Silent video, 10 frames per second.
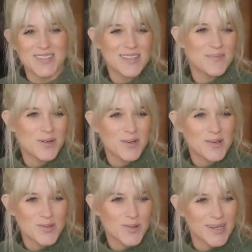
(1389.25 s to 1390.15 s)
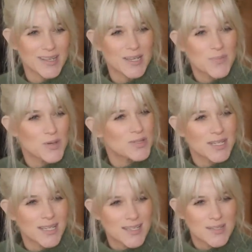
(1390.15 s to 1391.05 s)
see the pure joy. Like
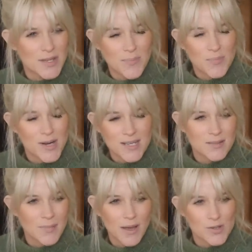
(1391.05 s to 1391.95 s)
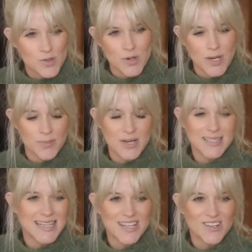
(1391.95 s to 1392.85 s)
music is, it brings about joy, it
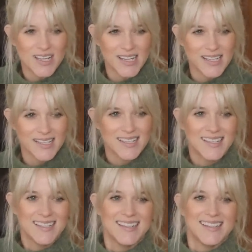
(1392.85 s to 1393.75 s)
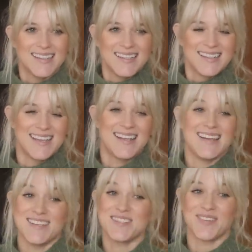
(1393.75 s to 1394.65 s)
brings healing. Sure.
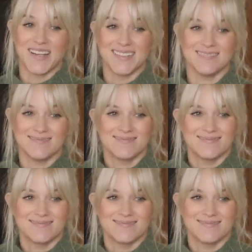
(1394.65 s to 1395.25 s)
And it is fun.